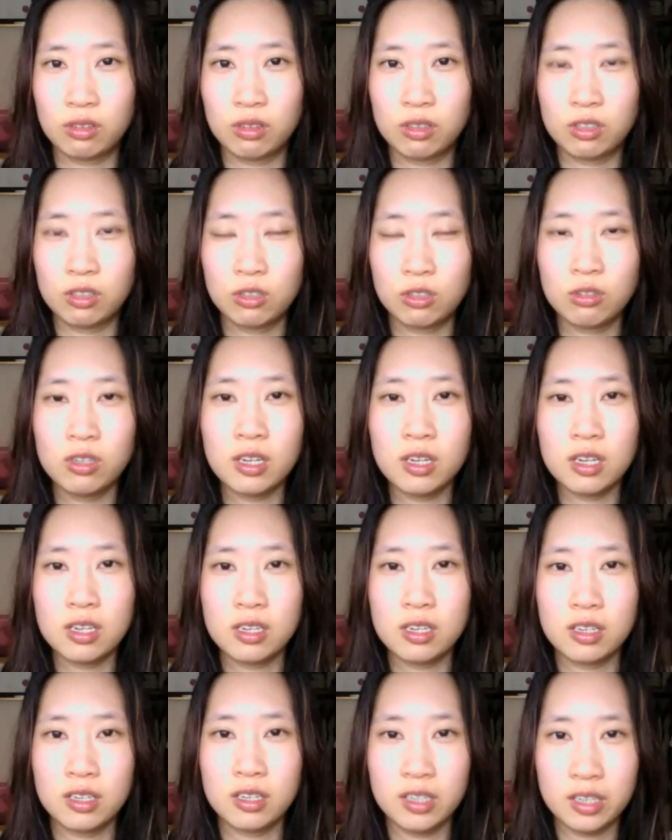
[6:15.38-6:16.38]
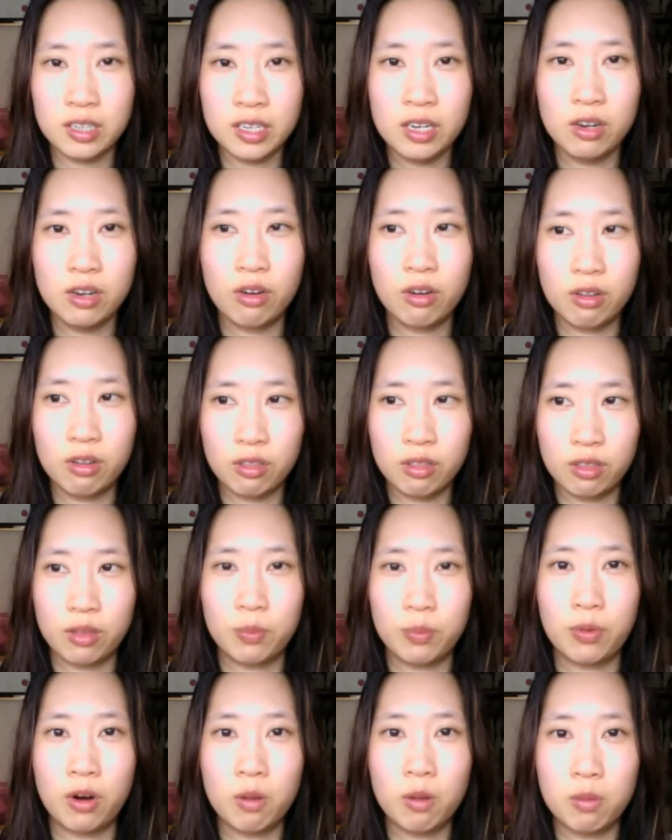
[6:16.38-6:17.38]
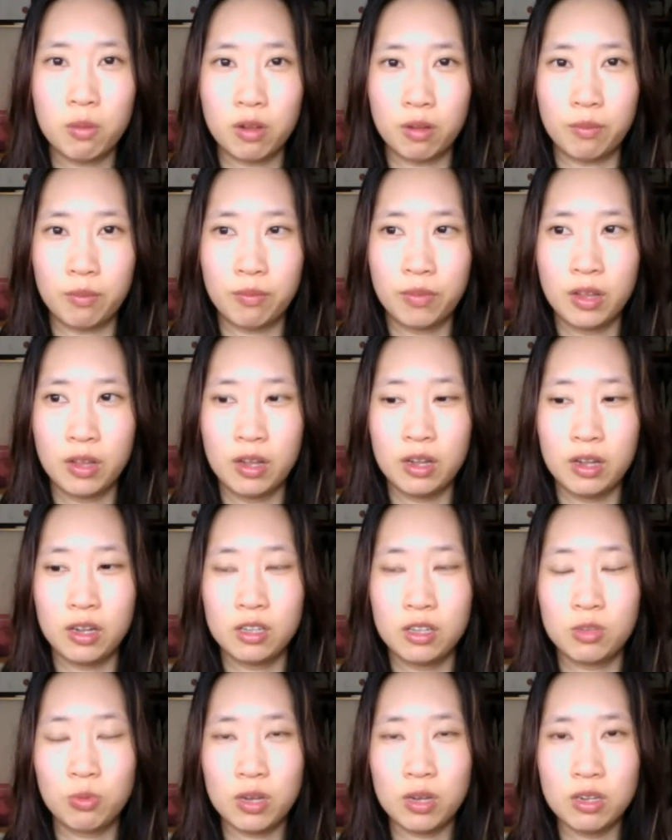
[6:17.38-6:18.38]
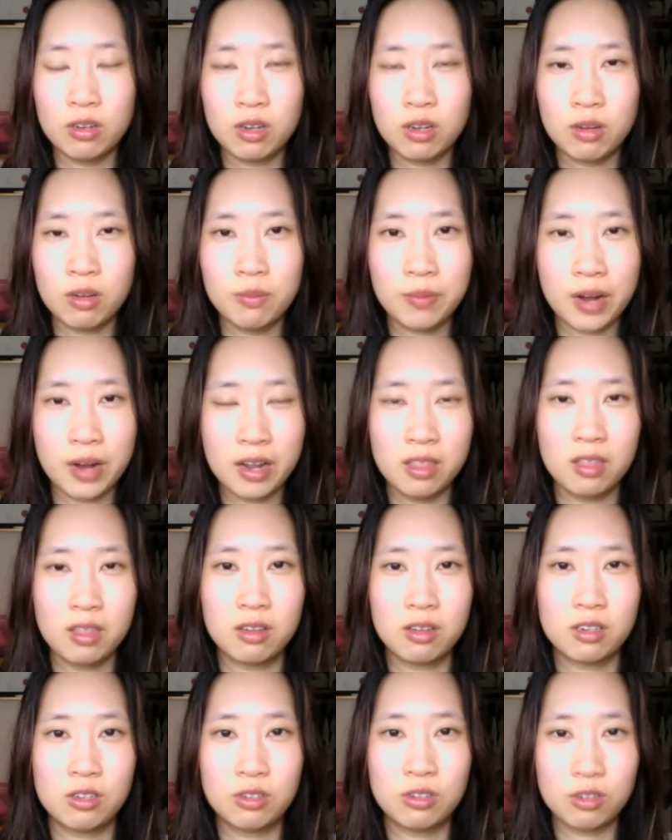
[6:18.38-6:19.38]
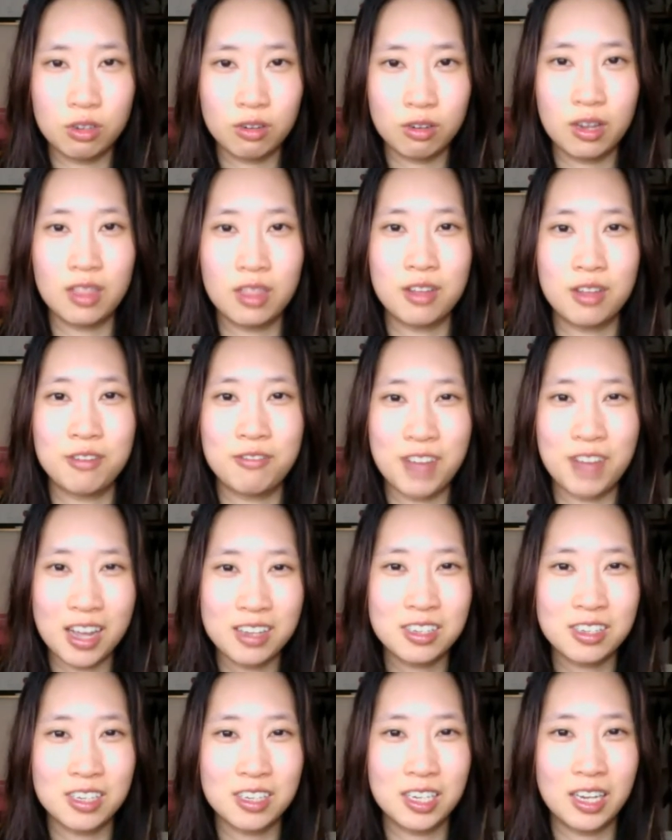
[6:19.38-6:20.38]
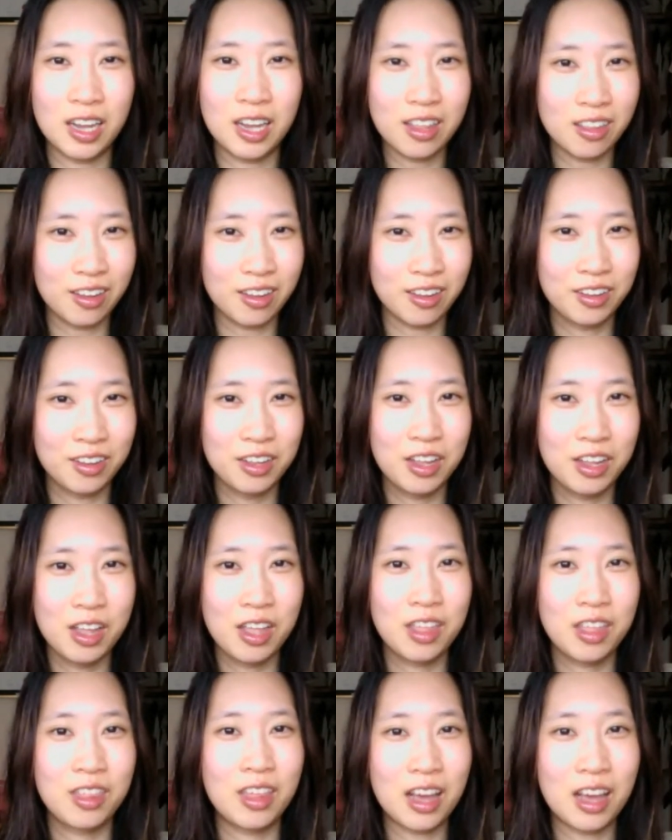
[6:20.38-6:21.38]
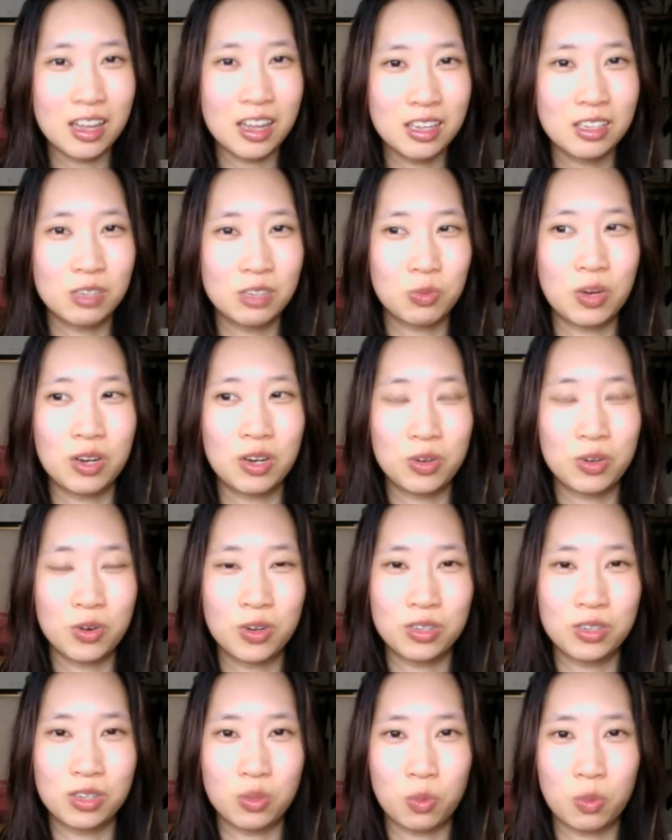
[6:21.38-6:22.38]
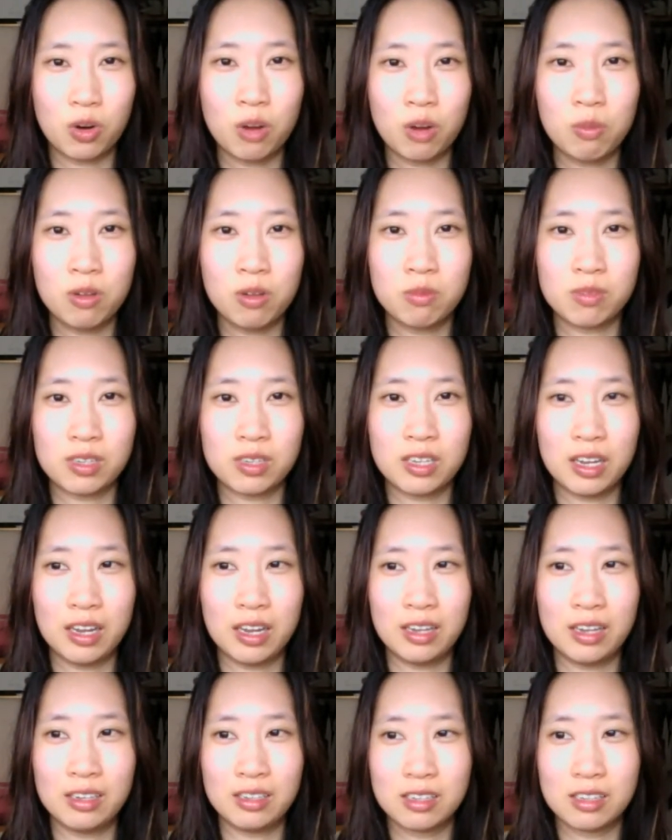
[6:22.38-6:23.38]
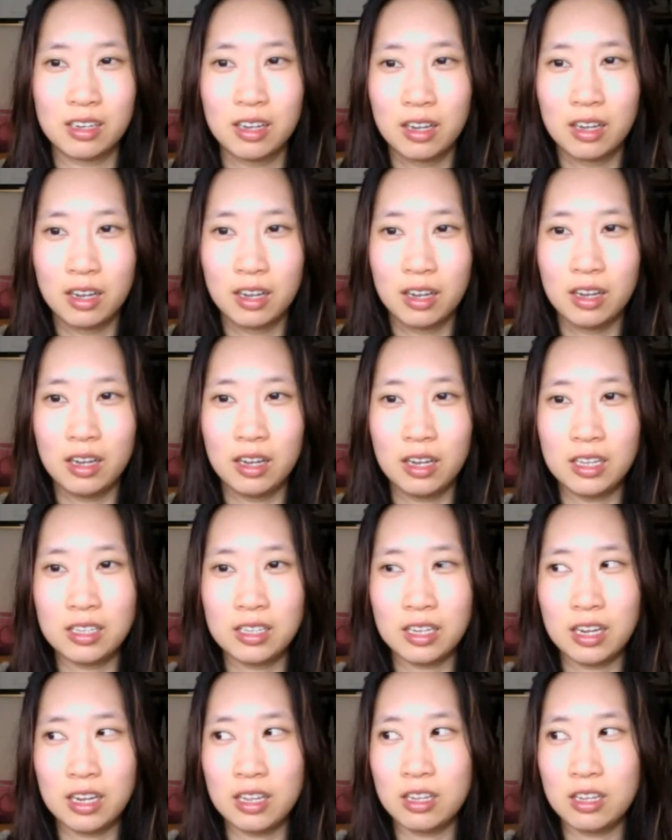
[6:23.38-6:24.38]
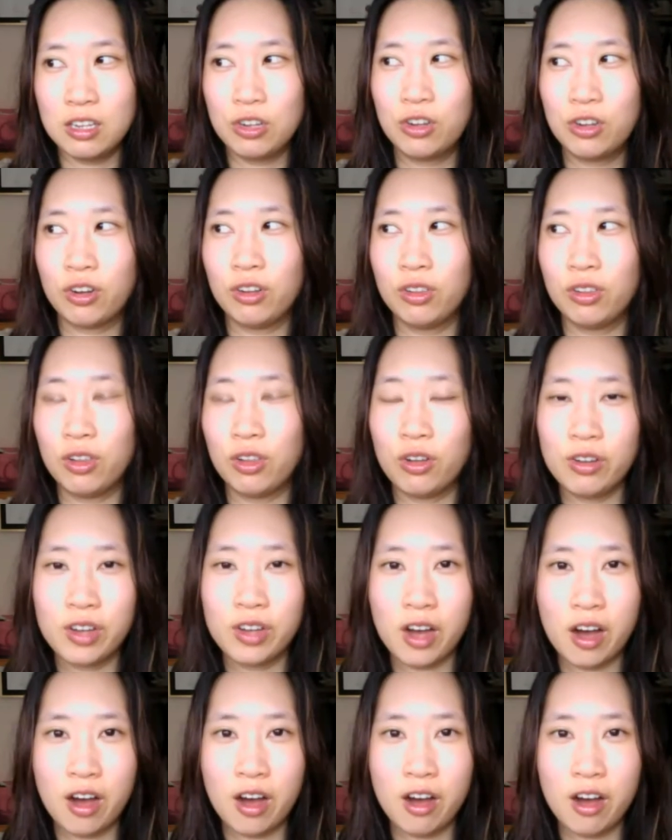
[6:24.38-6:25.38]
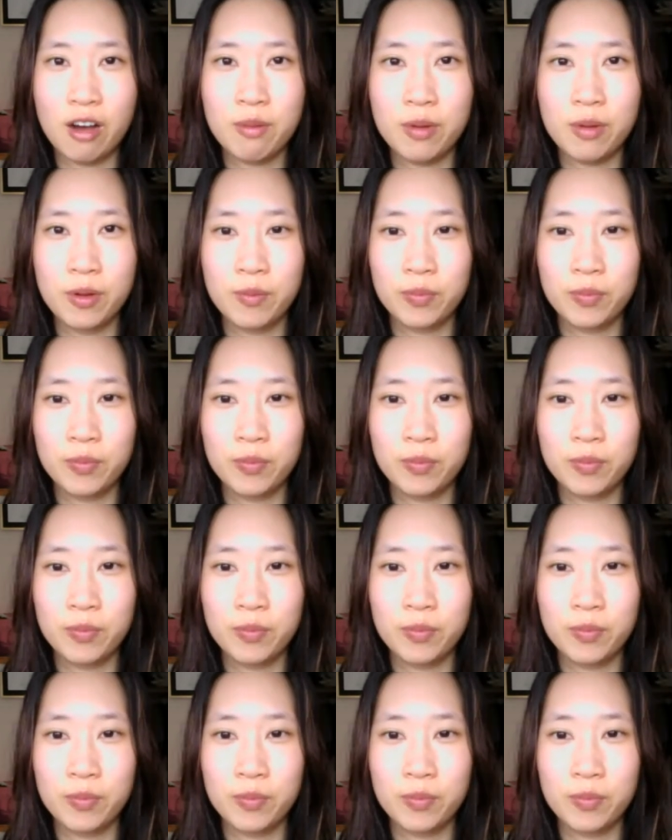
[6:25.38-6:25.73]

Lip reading: sugar is clearly not the problem. It's when you combine the sugar and the fat together that is what causes problems, and it's either you go low carb